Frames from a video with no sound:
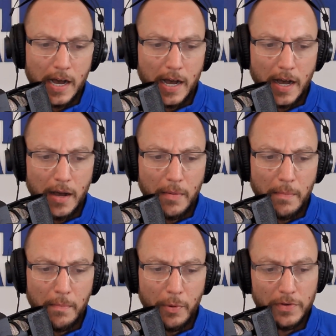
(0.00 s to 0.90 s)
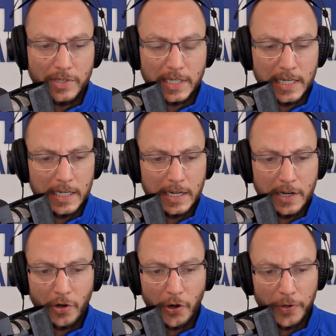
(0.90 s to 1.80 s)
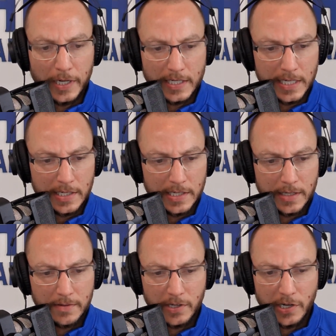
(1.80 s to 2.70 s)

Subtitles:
but we've seen in our earnings season,